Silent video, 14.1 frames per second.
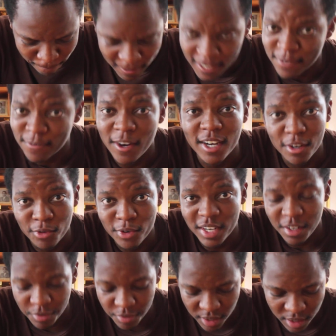His father
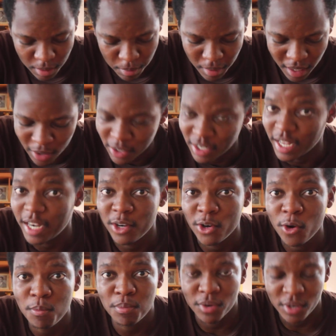really filled him in on that
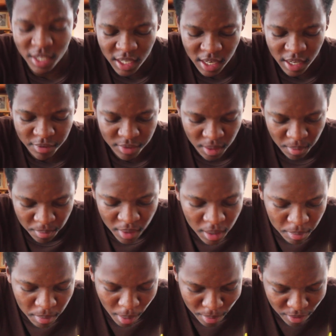notebook he left him.
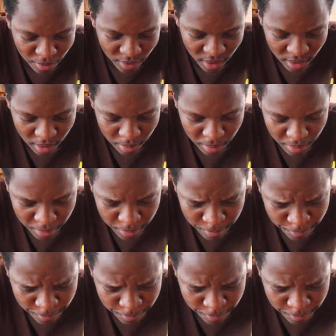Probably filled him in.